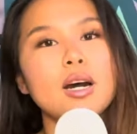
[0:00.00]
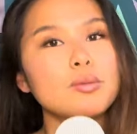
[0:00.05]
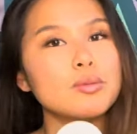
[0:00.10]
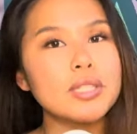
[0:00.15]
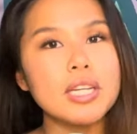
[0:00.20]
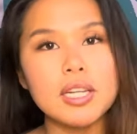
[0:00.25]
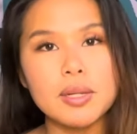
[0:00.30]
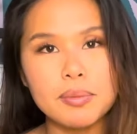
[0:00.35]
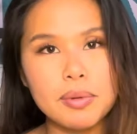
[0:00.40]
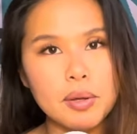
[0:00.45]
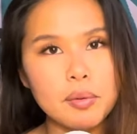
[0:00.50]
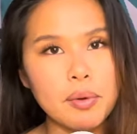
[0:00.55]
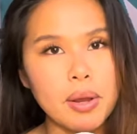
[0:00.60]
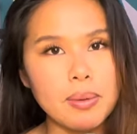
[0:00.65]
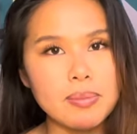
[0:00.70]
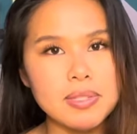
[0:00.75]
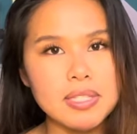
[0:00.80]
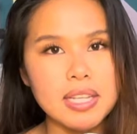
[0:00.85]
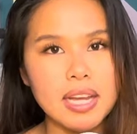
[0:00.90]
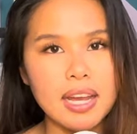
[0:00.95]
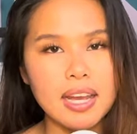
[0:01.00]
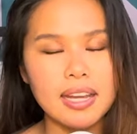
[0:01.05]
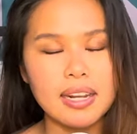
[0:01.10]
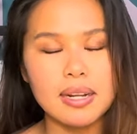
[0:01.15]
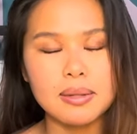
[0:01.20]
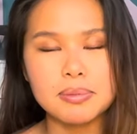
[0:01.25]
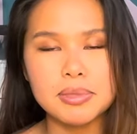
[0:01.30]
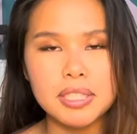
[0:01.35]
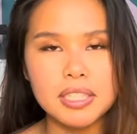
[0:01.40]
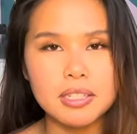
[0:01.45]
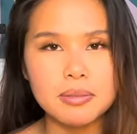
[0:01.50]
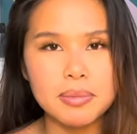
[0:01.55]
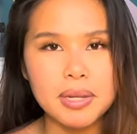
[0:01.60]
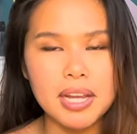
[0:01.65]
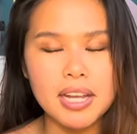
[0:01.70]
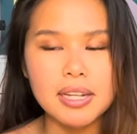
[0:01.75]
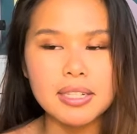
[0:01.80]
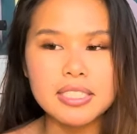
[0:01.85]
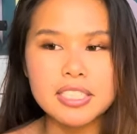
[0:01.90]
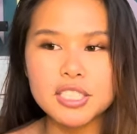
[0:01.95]
updating my website, updating my
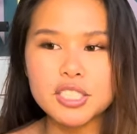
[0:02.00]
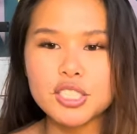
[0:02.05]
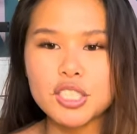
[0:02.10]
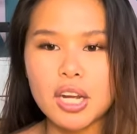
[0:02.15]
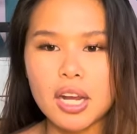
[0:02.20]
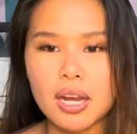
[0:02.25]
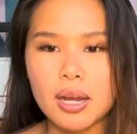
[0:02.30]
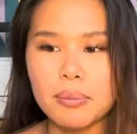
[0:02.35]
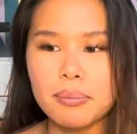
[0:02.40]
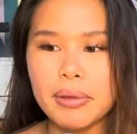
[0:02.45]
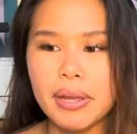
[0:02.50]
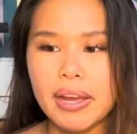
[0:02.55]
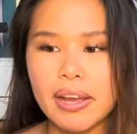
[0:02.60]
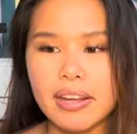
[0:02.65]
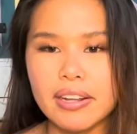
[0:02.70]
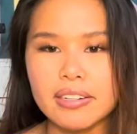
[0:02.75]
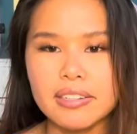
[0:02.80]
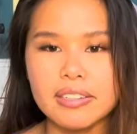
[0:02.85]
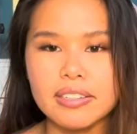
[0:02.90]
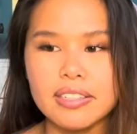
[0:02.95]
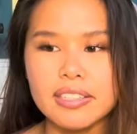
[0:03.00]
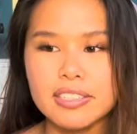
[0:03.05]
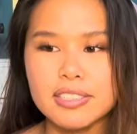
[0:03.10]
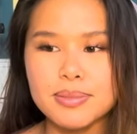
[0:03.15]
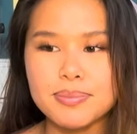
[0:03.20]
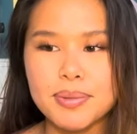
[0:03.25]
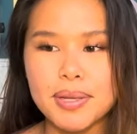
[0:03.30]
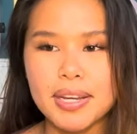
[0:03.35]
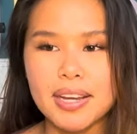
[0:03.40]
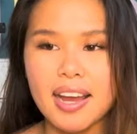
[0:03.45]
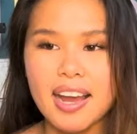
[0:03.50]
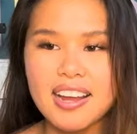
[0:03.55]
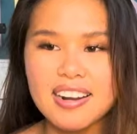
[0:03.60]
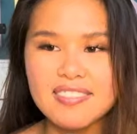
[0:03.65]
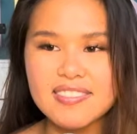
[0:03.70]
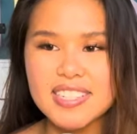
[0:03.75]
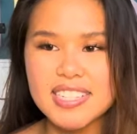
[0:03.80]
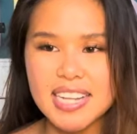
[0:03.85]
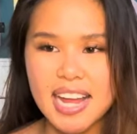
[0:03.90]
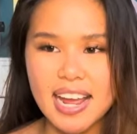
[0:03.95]
Etsy shop, and it's been kind
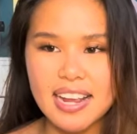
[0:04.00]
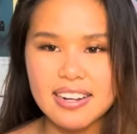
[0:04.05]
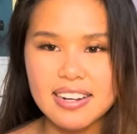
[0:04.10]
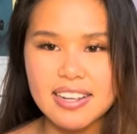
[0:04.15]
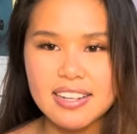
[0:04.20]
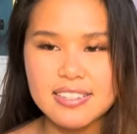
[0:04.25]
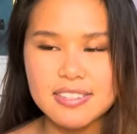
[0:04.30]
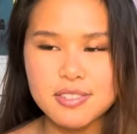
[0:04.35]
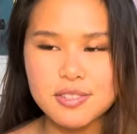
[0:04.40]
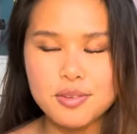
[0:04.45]
of stagnant.